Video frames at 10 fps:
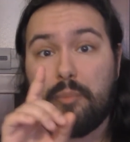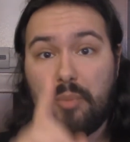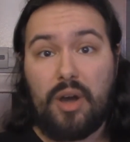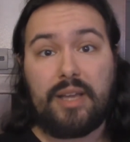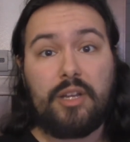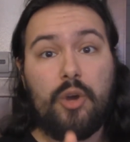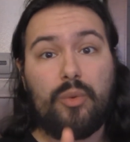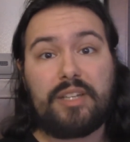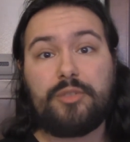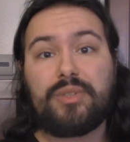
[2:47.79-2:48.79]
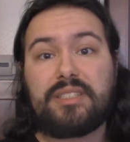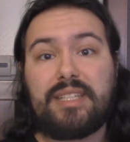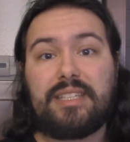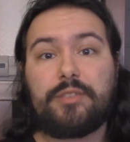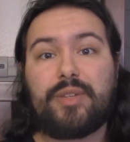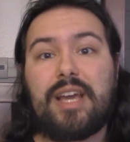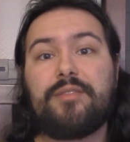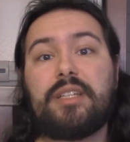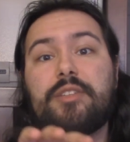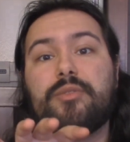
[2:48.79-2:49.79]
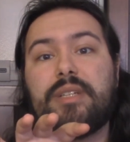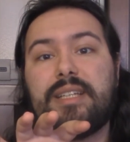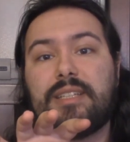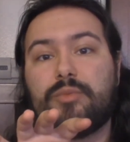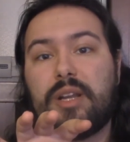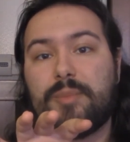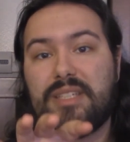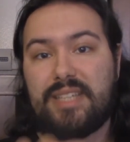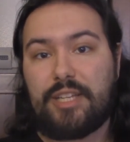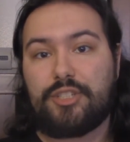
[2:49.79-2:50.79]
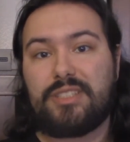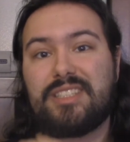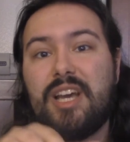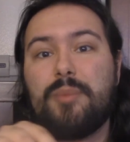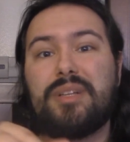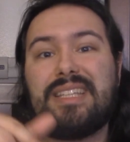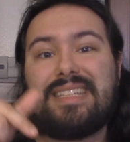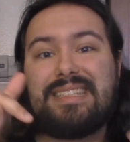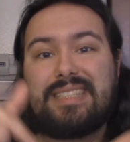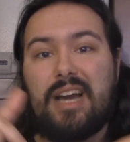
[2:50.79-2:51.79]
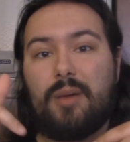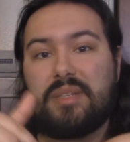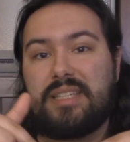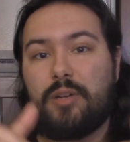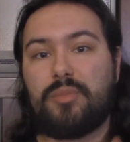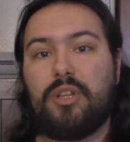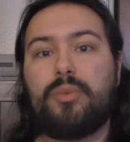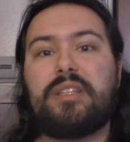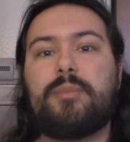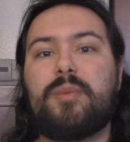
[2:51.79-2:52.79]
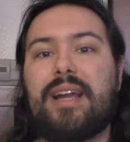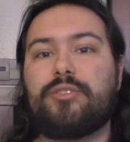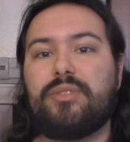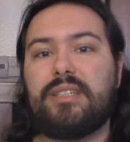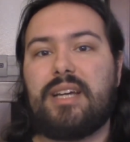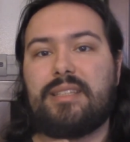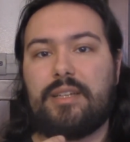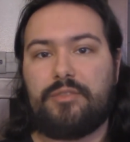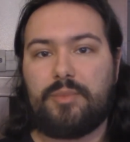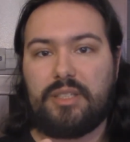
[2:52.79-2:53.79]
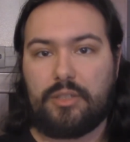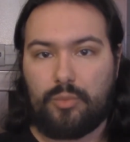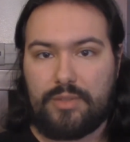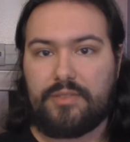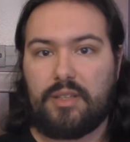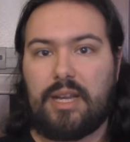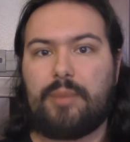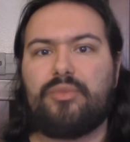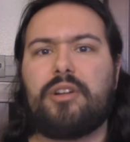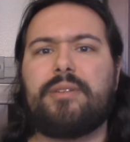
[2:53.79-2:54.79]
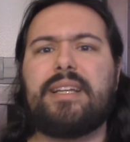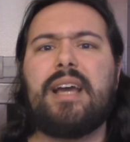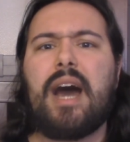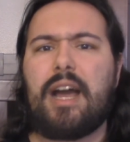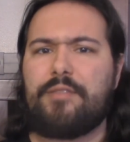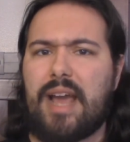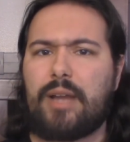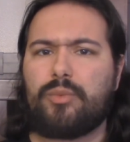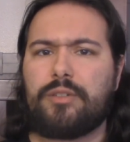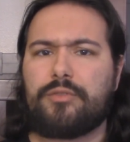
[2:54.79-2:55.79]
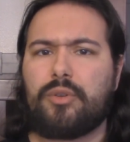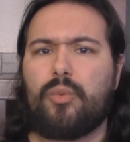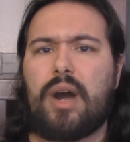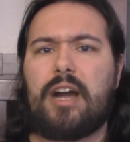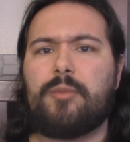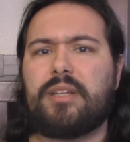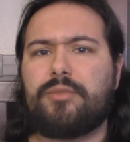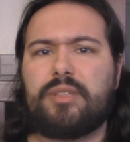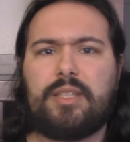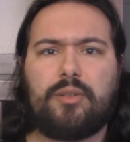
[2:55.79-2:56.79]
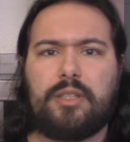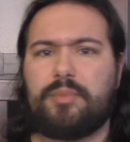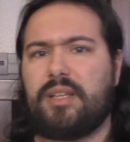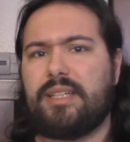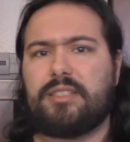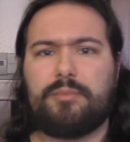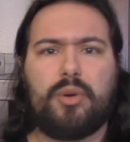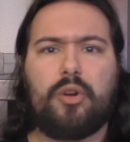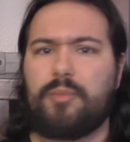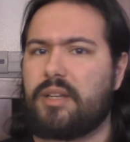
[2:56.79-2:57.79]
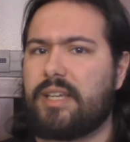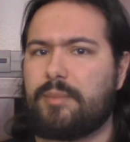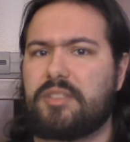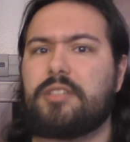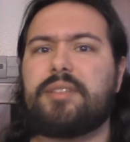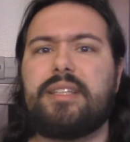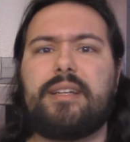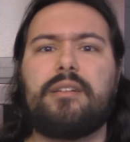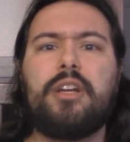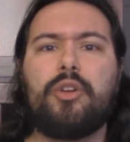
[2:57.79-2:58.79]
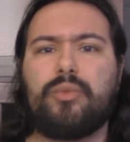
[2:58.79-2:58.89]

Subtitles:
But what I do want to say is if you have any 3DS recommendations, please comment down below with them. I'm actually not that familiar with the library. I've had one for a while, but I've really only played some Pokemon games here and there.